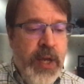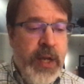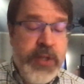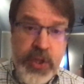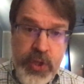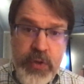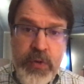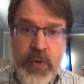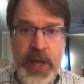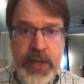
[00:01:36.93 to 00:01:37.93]
uh, to
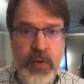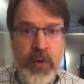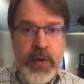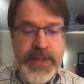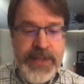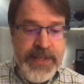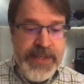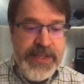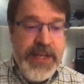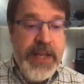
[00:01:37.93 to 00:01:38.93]
you and your
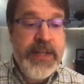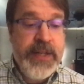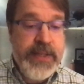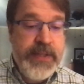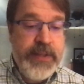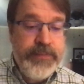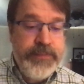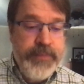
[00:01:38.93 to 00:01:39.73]
descendants.